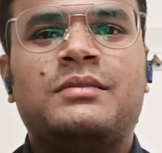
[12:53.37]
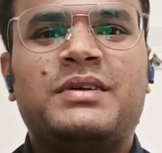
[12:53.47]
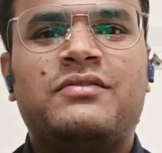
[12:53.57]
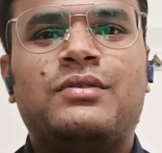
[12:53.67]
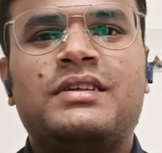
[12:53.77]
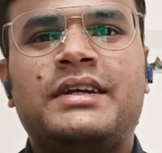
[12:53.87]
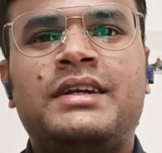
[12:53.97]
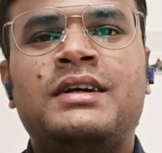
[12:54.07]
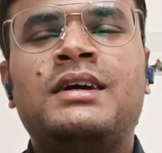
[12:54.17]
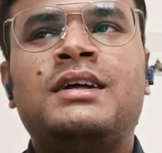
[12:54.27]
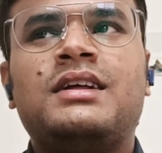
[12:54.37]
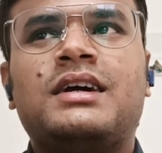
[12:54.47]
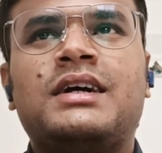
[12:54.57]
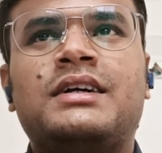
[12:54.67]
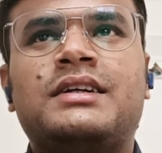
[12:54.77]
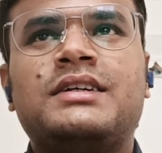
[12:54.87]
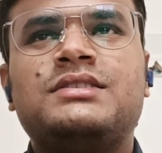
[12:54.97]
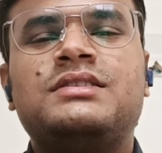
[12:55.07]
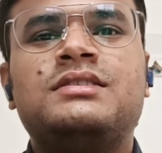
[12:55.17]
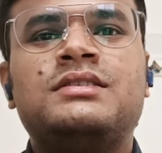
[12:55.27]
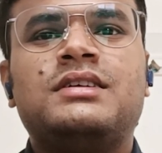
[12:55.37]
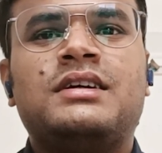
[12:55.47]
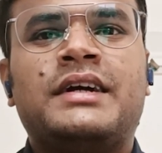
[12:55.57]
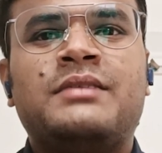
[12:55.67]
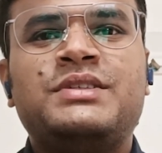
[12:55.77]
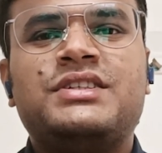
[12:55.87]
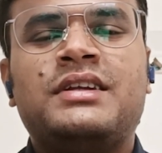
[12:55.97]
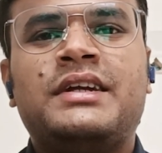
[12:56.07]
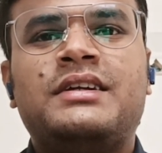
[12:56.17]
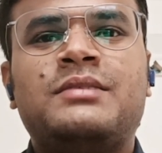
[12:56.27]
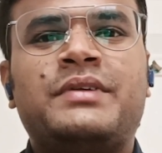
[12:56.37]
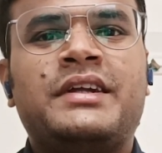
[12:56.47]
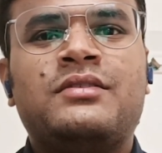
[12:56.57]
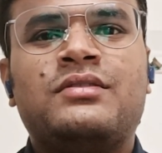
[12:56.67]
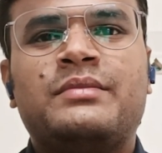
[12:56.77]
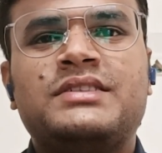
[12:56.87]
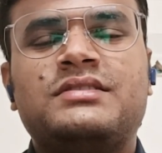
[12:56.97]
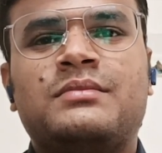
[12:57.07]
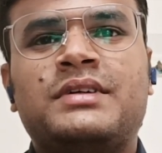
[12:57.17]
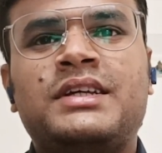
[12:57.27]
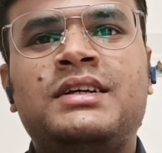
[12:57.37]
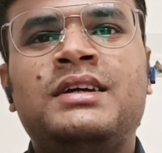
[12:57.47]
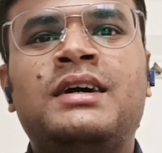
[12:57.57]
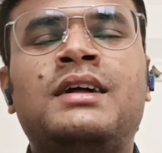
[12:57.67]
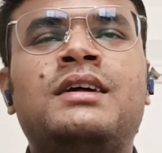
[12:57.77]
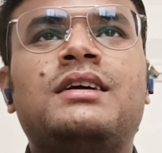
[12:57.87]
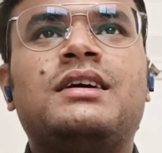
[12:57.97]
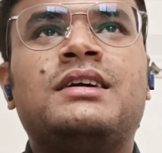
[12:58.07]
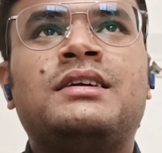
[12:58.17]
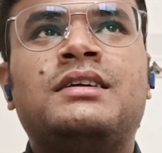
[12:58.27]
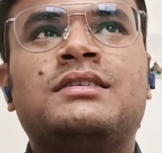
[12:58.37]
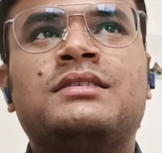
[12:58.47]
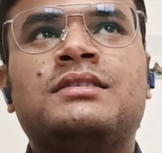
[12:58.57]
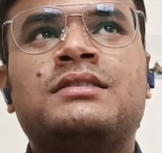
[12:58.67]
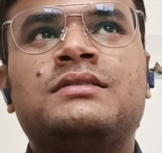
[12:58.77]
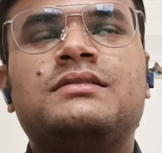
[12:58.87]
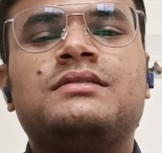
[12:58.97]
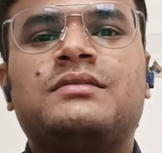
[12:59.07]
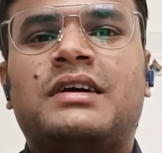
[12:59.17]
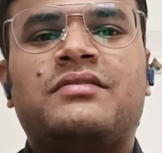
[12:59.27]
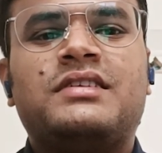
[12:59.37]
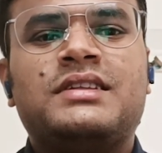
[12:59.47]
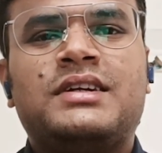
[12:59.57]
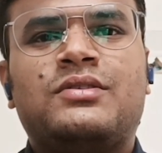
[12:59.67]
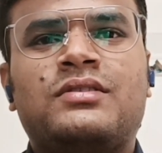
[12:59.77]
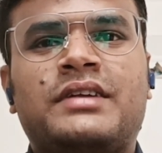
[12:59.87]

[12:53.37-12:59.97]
before it, I attach the admission letter, pre-enrollment summary, and after that, all